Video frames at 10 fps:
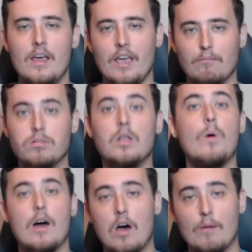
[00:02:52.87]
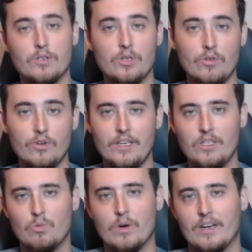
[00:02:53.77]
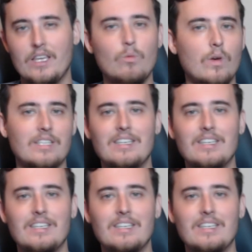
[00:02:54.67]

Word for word: in blowout opportunities where he wasn't